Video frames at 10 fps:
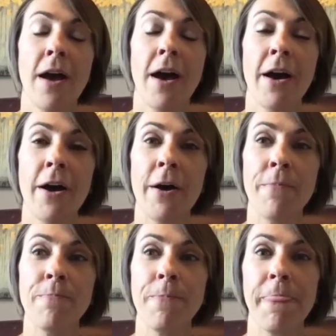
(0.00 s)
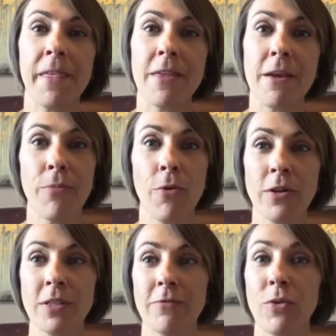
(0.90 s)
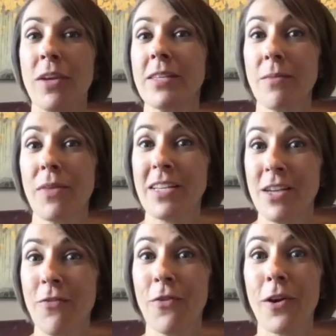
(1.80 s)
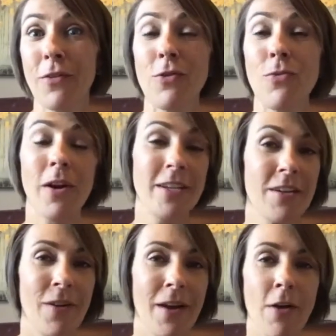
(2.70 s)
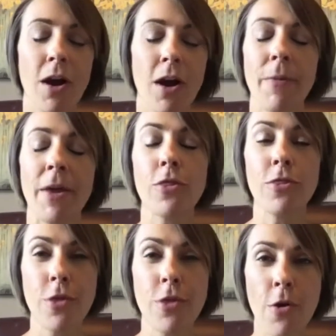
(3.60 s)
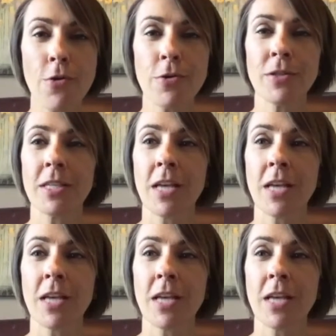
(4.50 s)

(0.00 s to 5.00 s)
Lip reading: the importance of doing something different if you want a different outcome. And those,